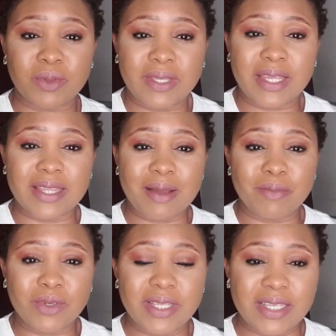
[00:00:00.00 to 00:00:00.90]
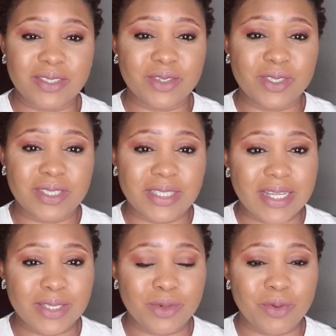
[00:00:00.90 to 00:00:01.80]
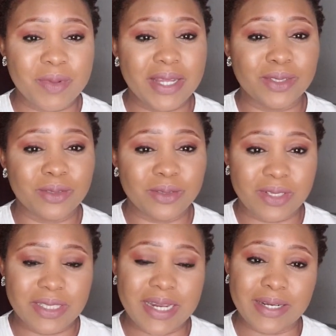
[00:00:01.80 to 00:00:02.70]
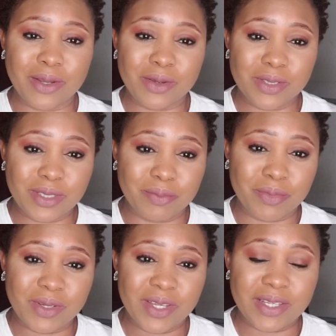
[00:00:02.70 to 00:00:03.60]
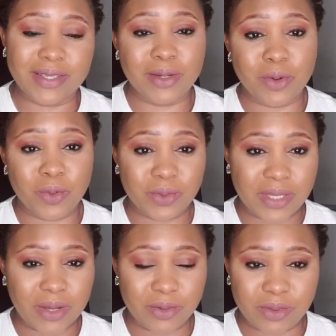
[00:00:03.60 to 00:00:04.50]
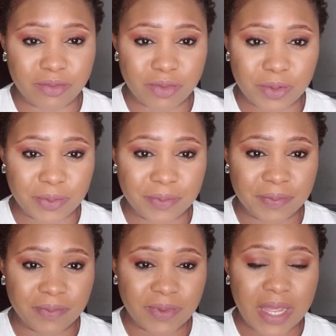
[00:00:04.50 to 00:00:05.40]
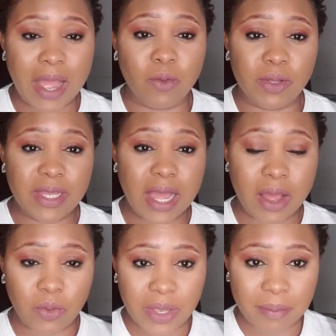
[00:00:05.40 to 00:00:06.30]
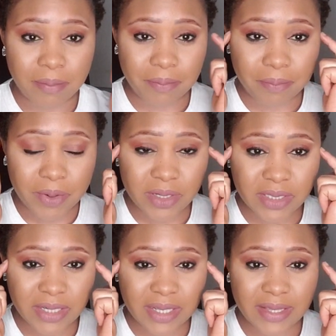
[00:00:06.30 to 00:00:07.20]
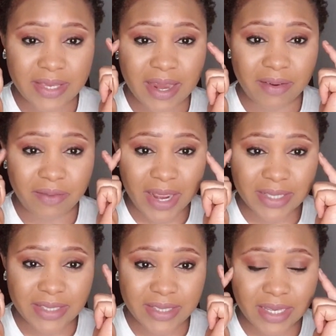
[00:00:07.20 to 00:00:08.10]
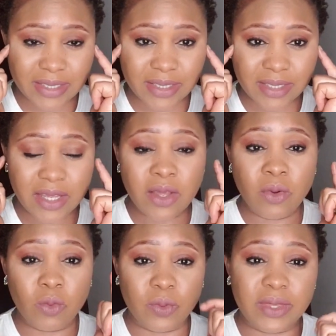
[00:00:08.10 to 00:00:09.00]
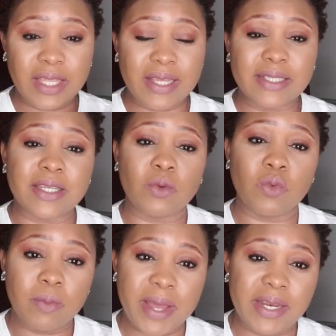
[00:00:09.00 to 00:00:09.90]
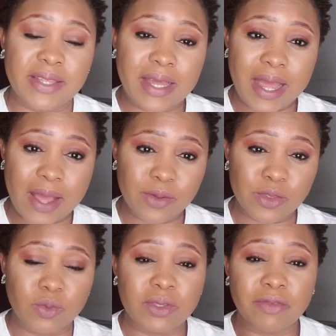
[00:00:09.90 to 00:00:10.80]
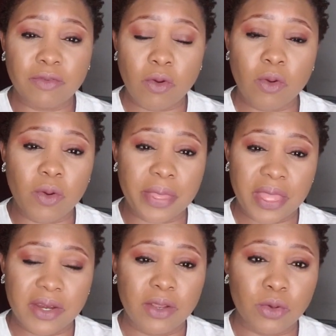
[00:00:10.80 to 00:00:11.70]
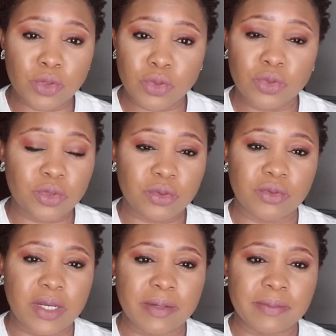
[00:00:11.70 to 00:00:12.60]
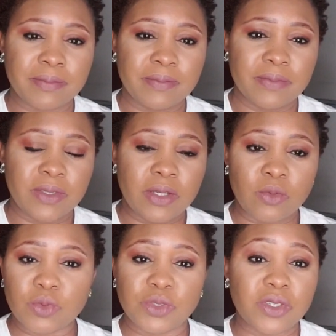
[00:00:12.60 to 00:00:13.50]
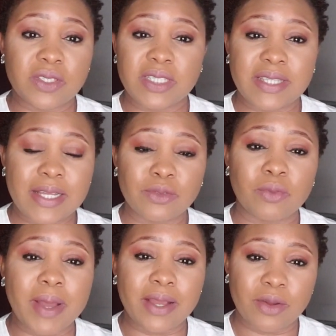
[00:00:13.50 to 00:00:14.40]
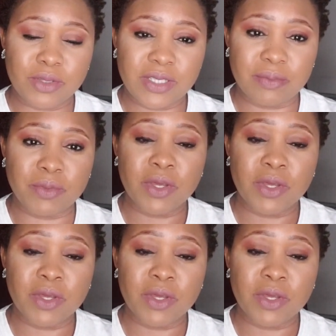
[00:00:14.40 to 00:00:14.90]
think that mothers just sit at home and do nothing and gossip the whole day on the phone. I wonder how a person in their right sense would think that a woman in the house with four or three or two children would just sit at home and gossip.